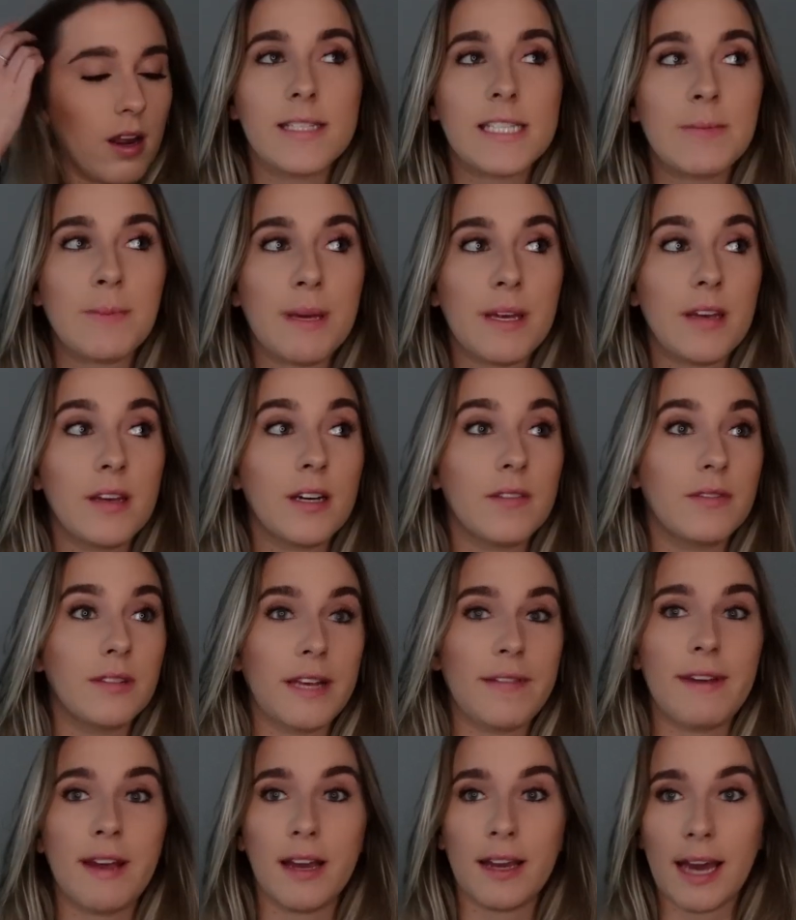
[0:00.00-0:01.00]
Speaking of
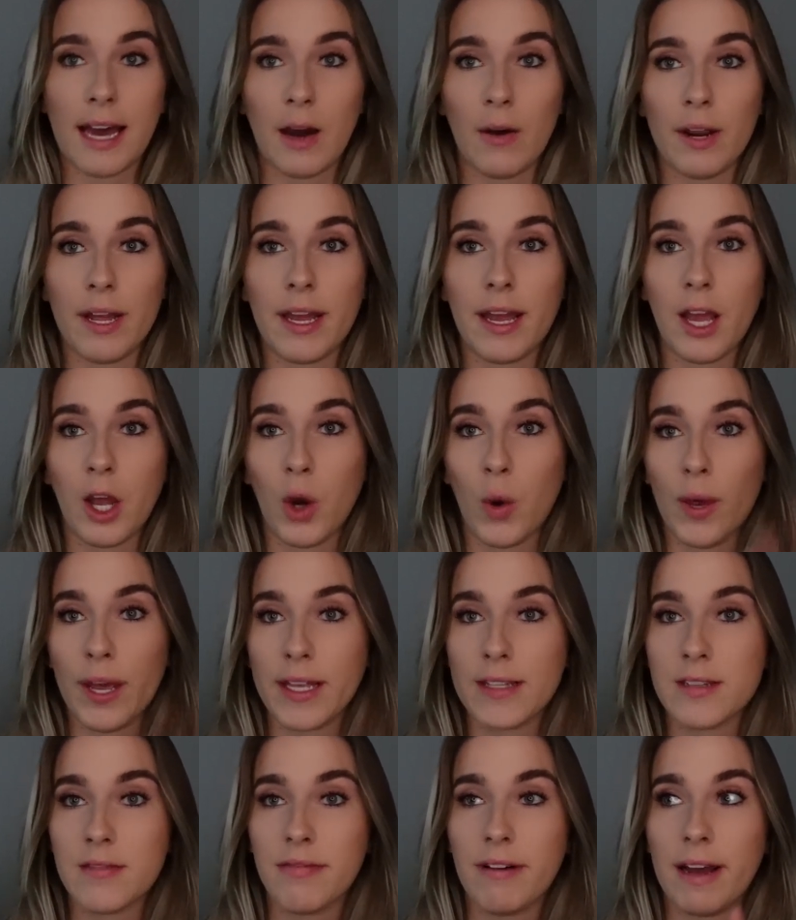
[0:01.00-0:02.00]
leaving accounting and going
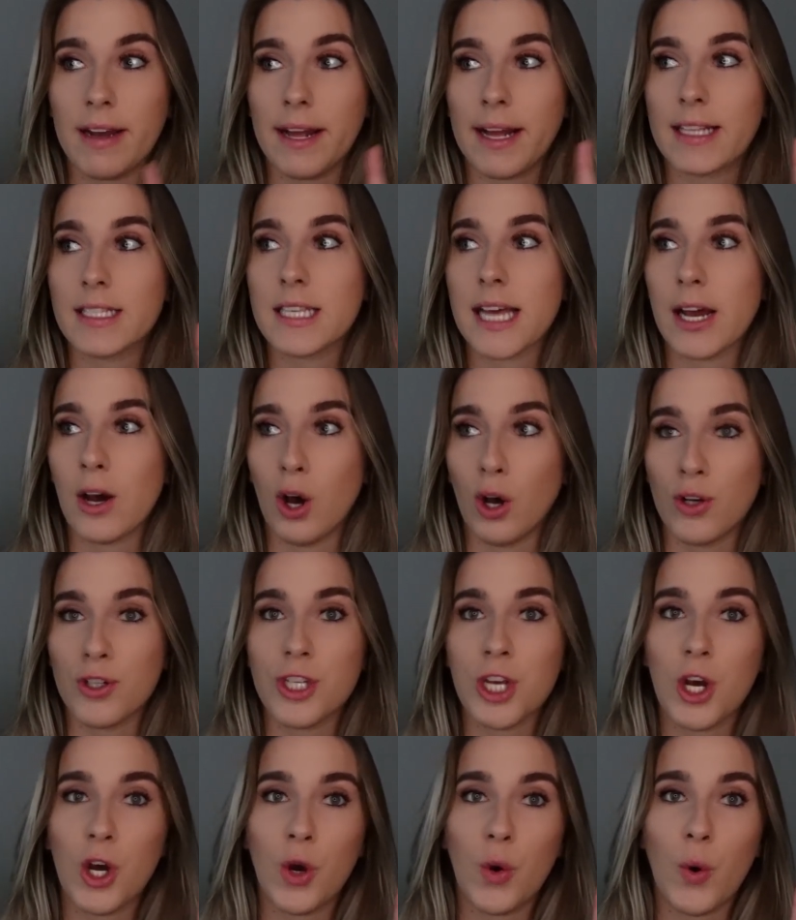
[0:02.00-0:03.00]
into finance, I
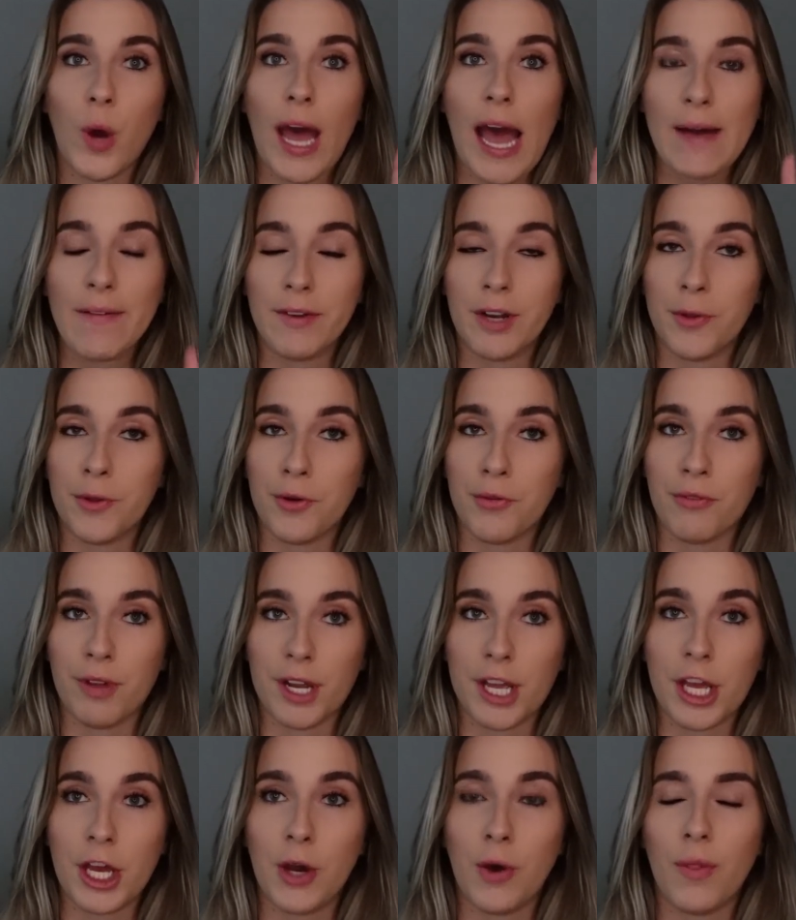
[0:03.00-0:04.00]
also have another
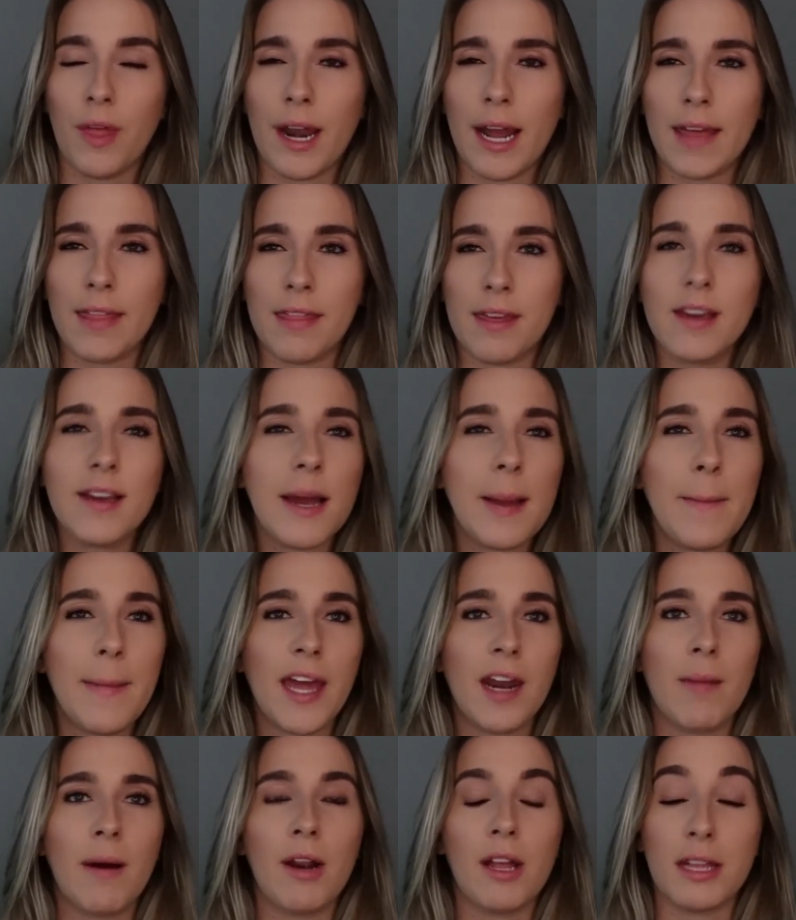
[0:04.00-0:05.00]
video that I think I
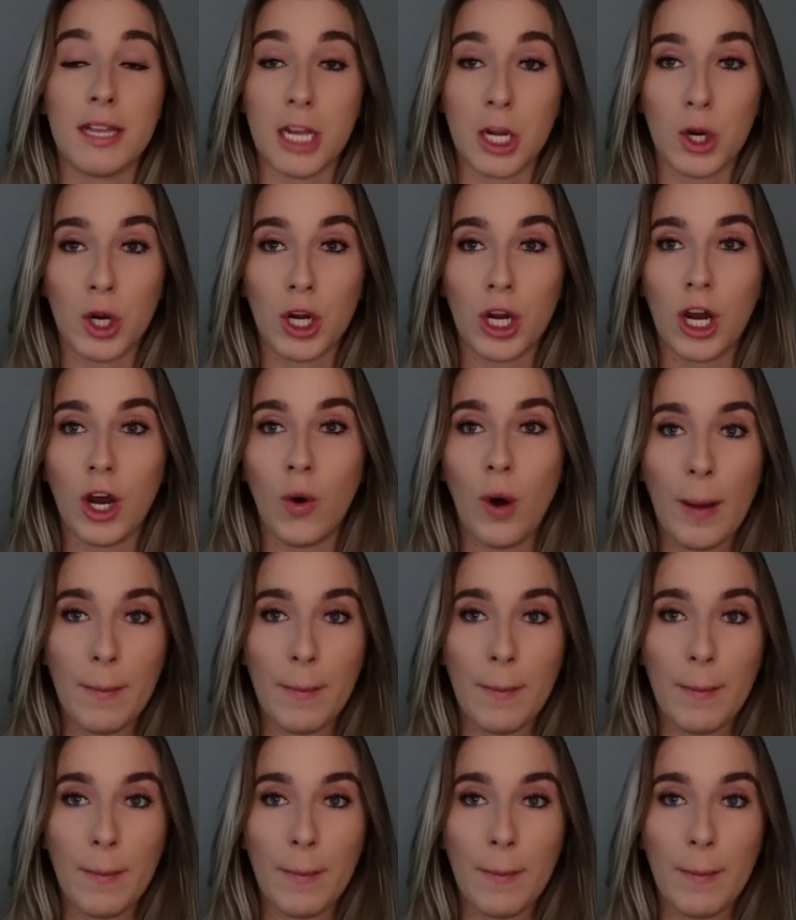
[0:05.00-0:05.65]
made about a year ago.